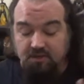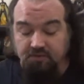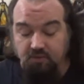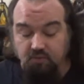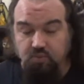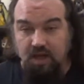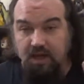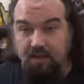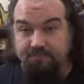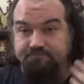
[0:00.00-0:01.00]

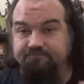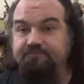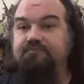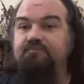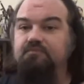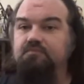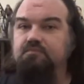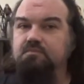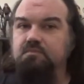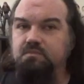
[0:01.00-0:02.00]
So,
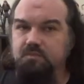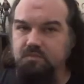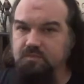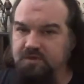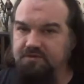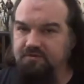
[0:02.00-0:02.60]
this